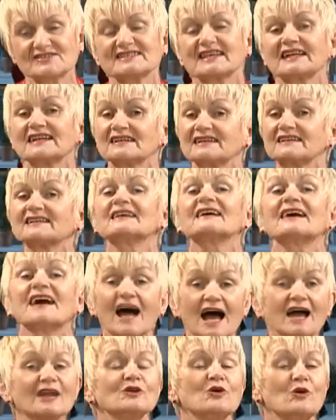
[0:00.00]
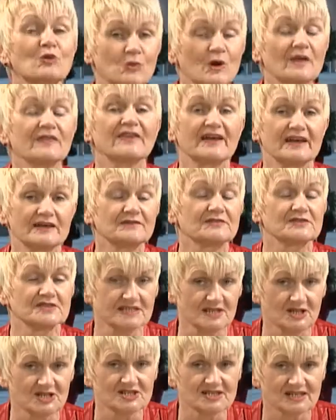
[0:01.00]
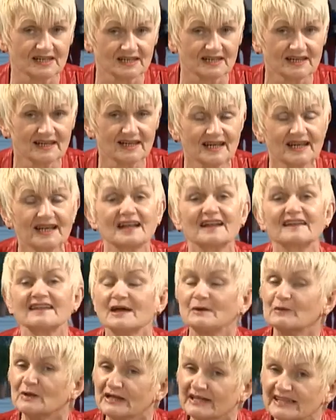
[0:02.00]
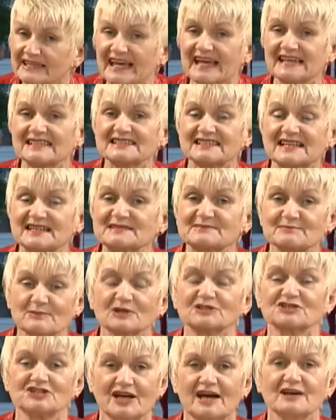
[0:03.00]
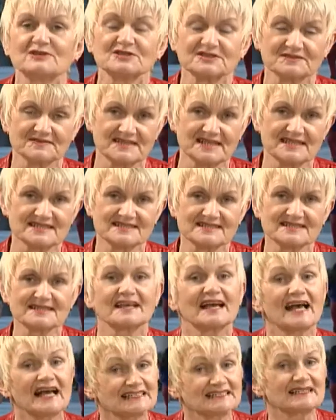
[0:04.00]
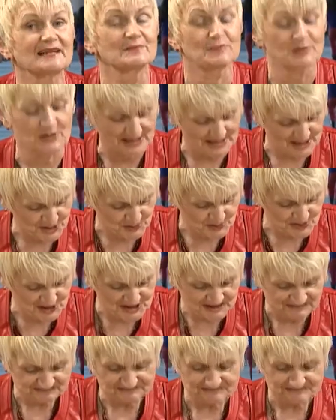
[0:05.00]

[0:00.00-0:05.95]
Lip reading: And I know one thing for certain: they will get as much out of this as they put into it.